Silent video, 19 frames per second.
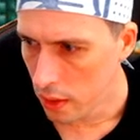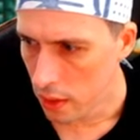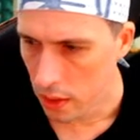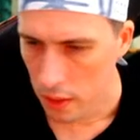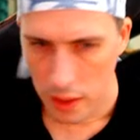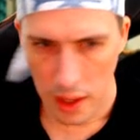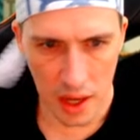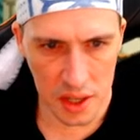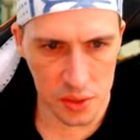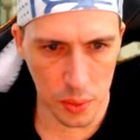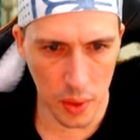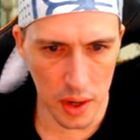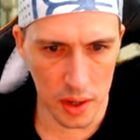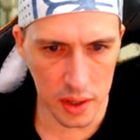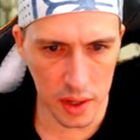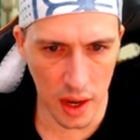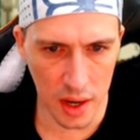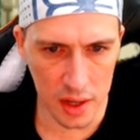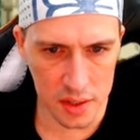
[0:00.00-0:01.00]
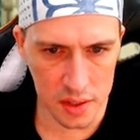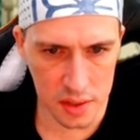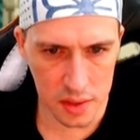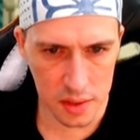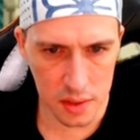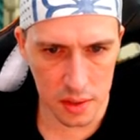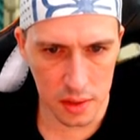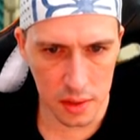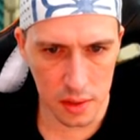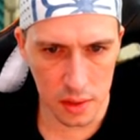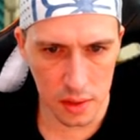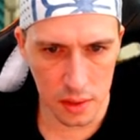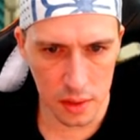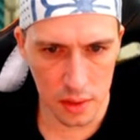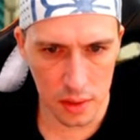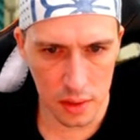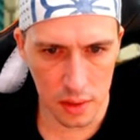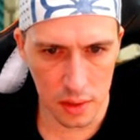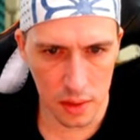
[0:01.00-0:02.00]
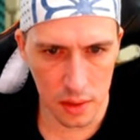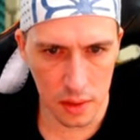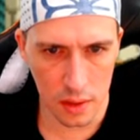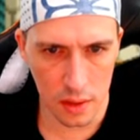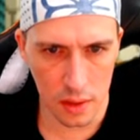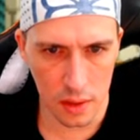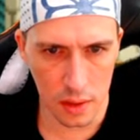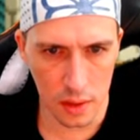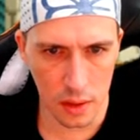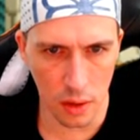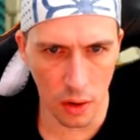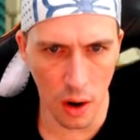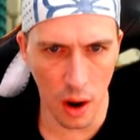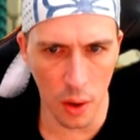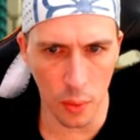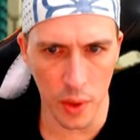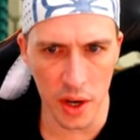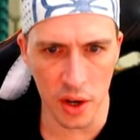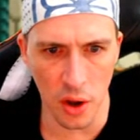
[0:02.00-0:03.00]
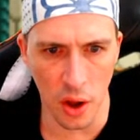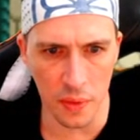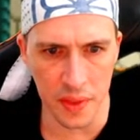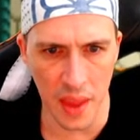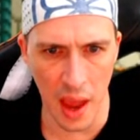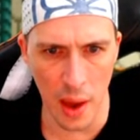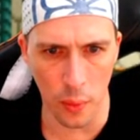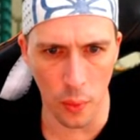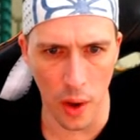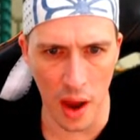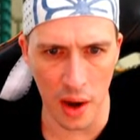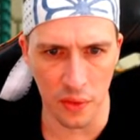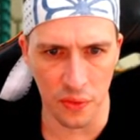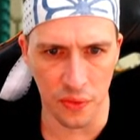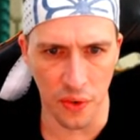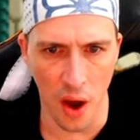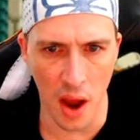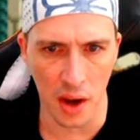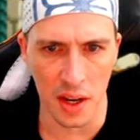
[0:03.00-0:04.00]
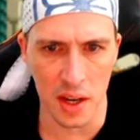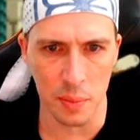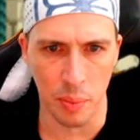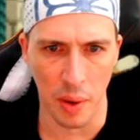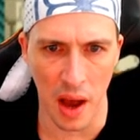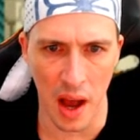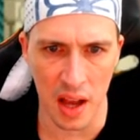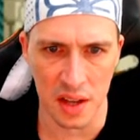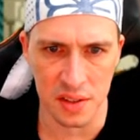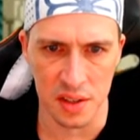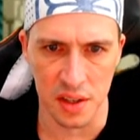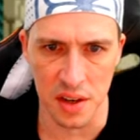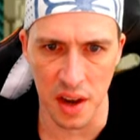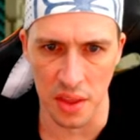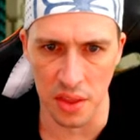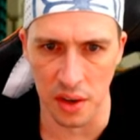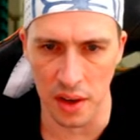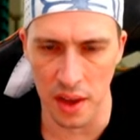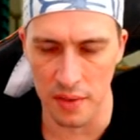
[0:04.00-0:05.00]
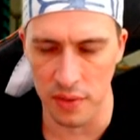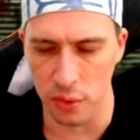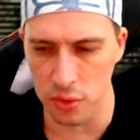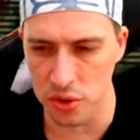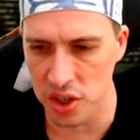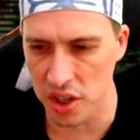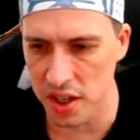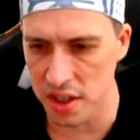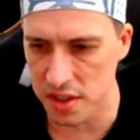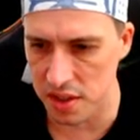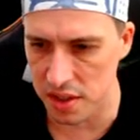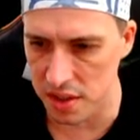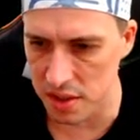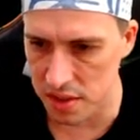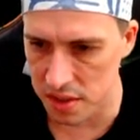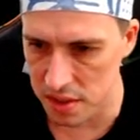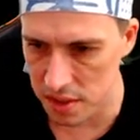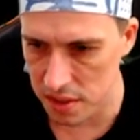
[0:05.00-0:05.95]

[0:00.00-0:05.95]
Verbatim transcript: That's where, yes. Alright, we got that one. Finally passed another level. Jesus.